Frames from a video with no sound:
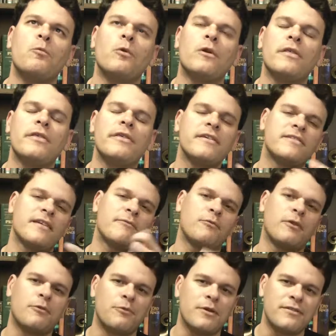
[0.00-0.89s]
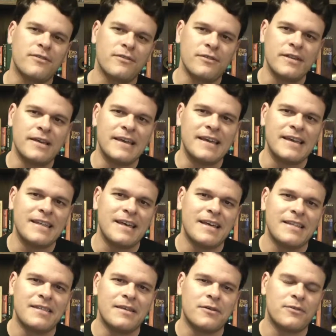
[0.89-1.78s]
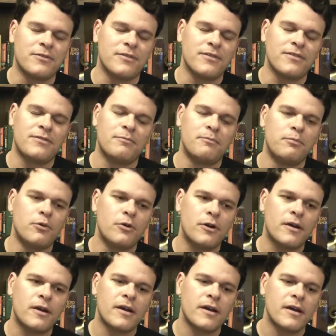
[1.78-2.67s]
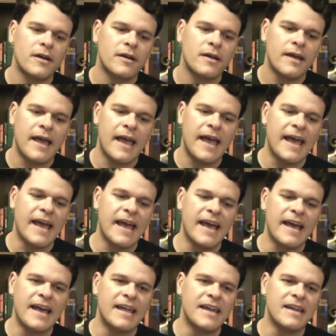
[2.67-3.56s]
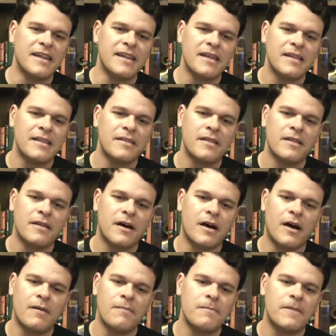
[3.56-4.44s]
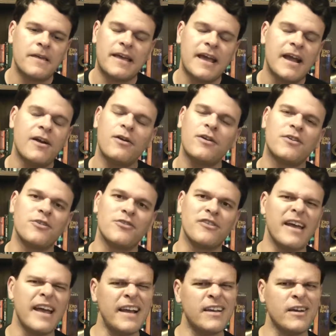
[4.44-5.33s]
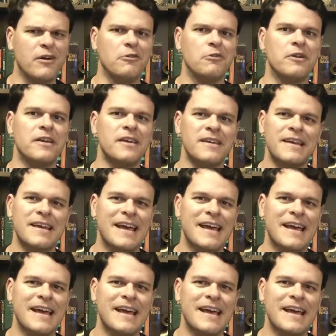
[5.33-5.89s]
one of the things I've read recently, there's this book and the characters echoed.